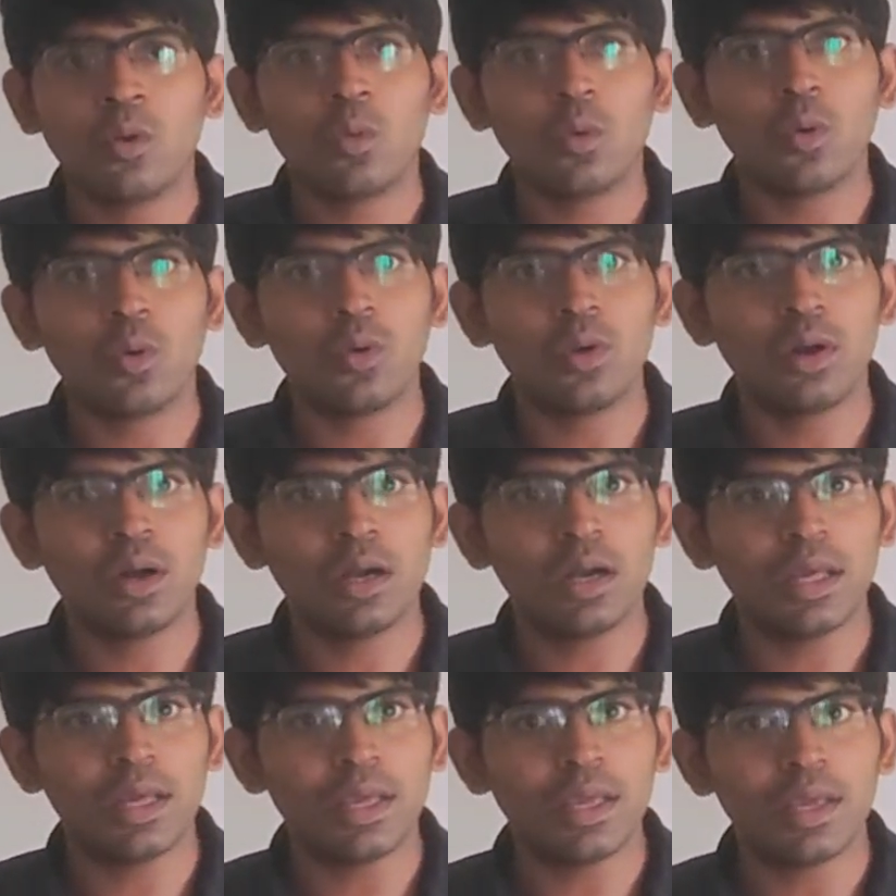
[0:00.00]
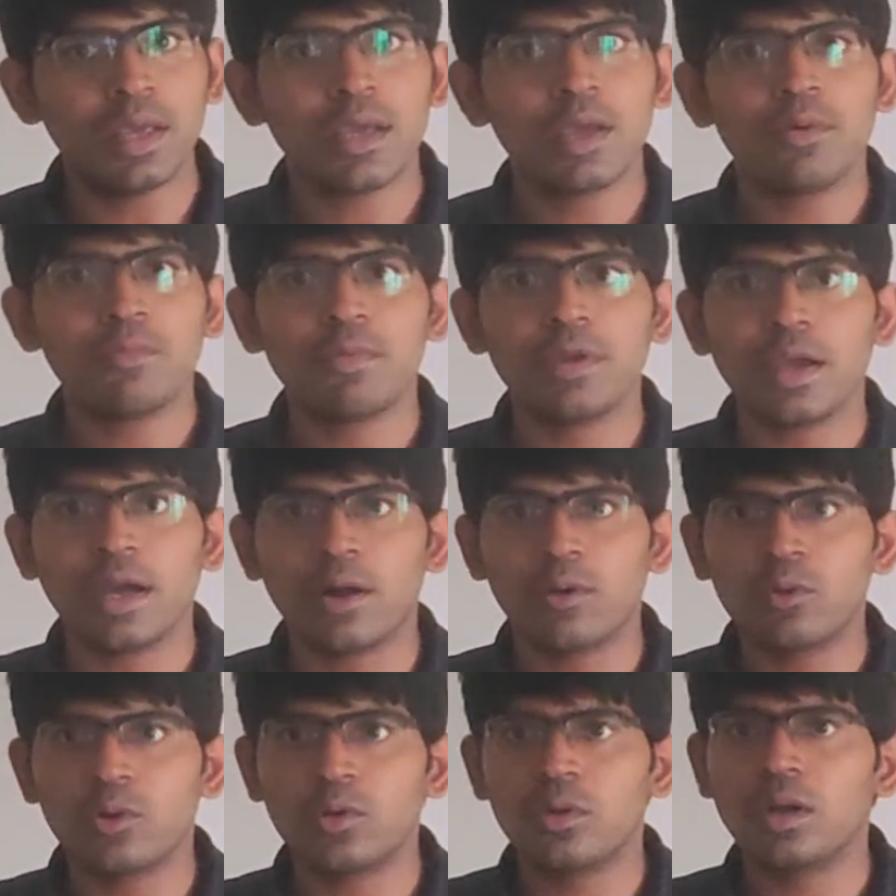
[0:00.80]
Only we
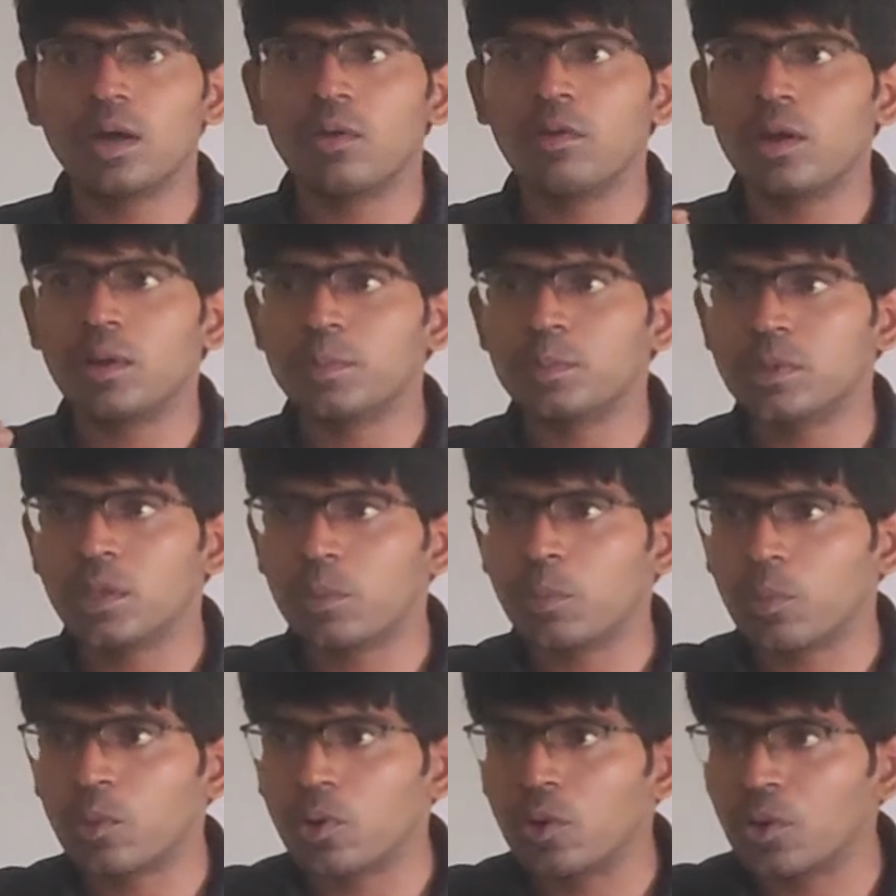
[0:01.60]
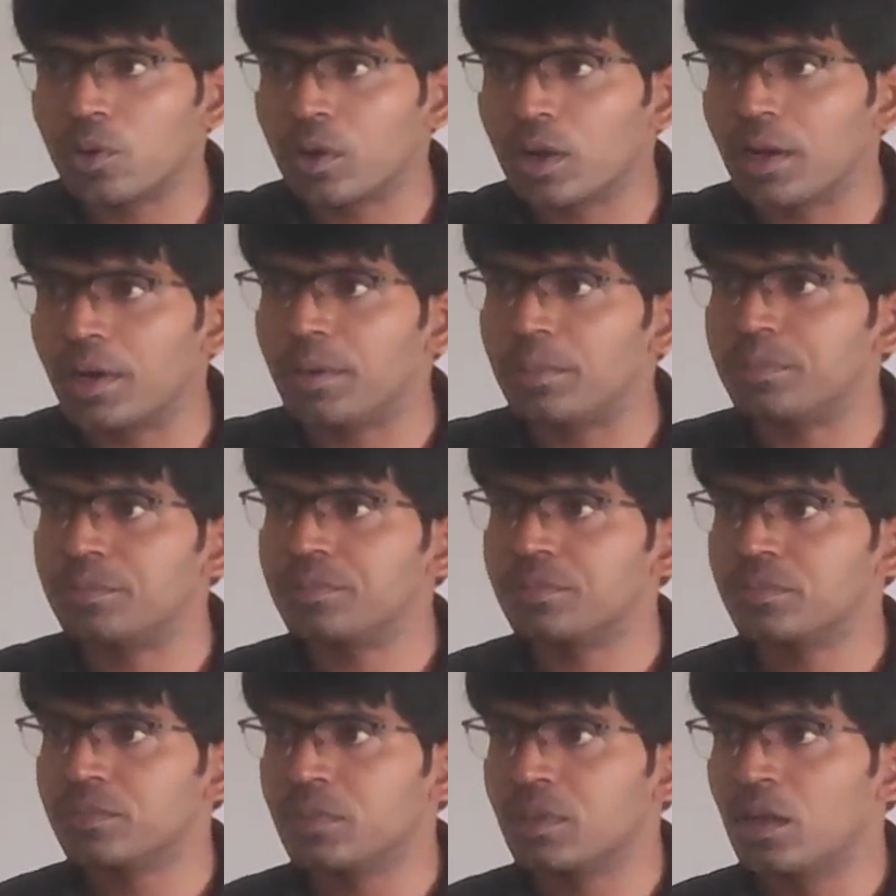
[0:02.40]
have to develop the program,
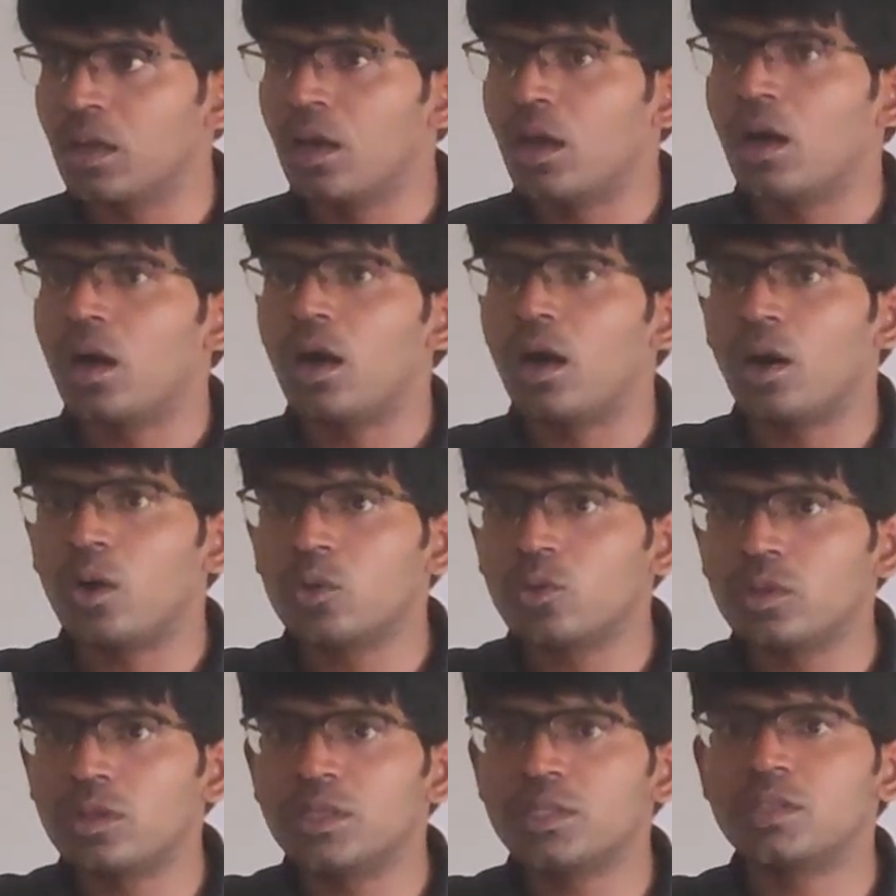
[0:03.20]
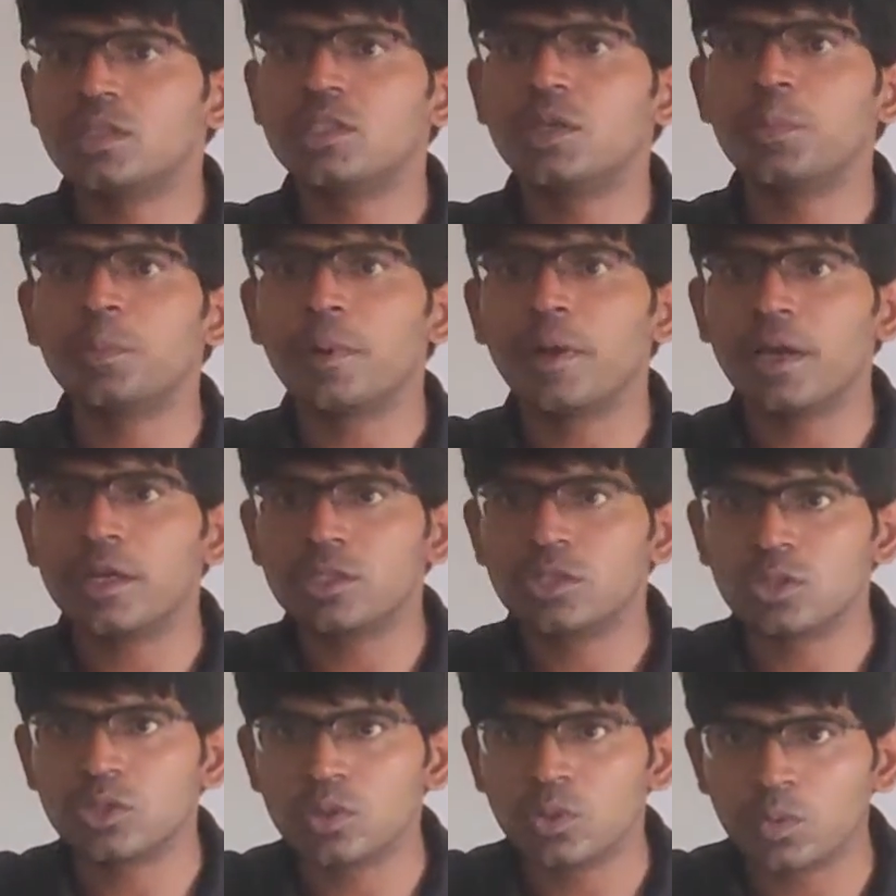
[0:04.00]
how this chip
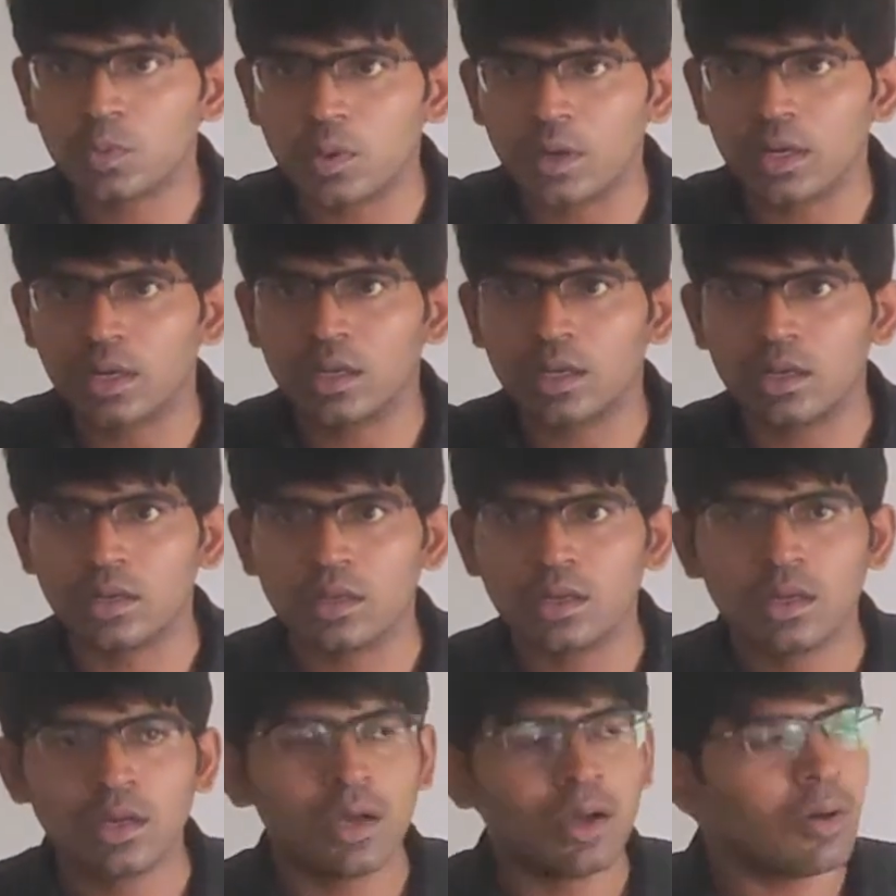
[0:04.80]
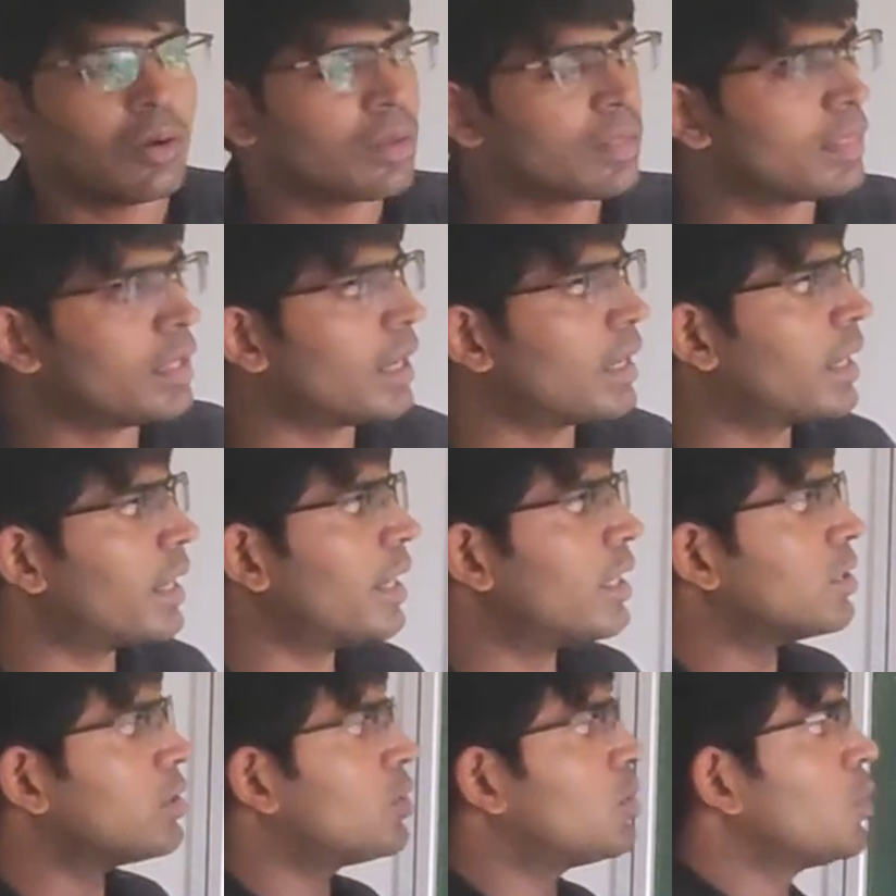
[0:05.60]
has to work. That
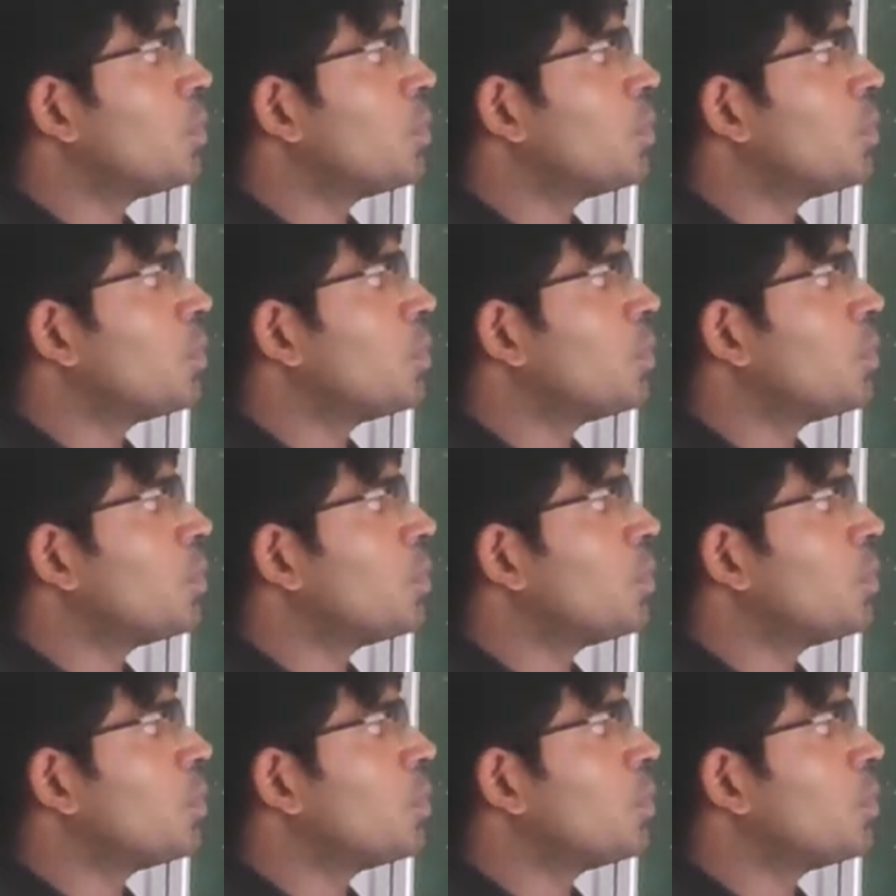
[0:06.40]
has